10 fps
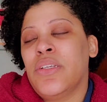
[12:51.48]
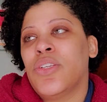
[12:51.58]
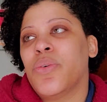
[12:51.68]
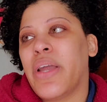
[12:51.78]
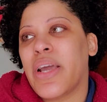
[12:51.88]

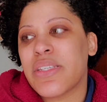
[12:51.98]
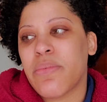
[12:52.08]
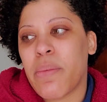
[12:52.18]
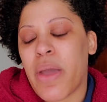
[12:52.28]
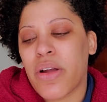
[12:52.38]
So when I get to
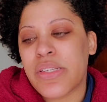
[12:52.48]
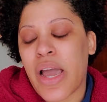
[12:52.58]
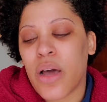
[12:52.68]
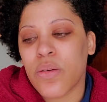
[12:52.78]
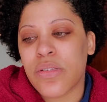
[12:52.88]
my parents'
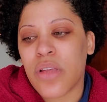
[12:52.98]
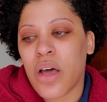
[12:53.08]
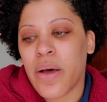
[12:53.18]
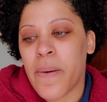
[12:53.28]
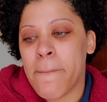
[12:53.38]
house,
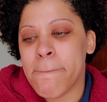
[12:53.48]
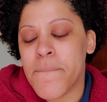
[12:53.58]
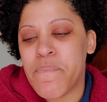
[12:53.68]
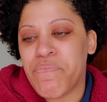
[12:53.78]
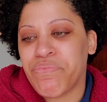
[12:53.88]

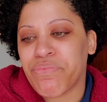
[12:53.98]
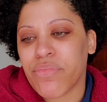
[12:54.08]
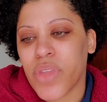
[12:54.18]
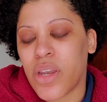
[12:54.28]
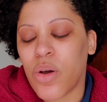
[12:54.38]
and
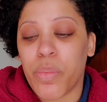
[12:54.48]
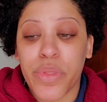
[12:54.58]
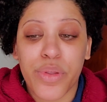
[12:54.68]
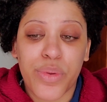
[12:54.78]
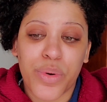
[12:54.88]
I
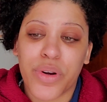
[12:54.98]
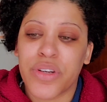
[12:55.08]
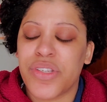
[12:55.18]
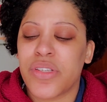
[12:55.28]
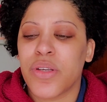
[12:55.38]
open the
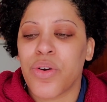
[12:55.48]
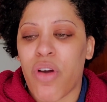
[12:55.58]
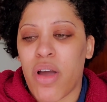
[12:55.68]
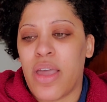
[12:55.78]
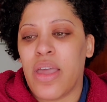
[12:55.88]
door, she's still
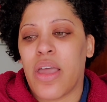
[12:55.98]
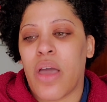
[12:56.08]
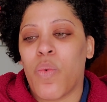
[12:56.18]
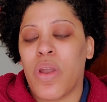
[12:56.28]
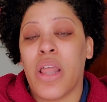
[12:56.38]
crying.
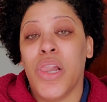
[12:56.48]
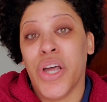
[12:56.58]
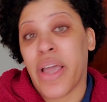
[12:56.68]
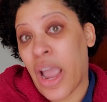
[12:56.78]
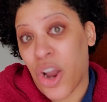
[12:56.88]
And when I
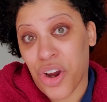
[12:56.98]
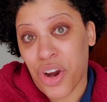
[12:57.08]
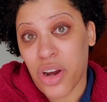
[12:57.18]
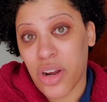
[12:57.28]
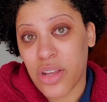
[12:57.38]
look at
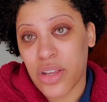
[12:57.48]
her,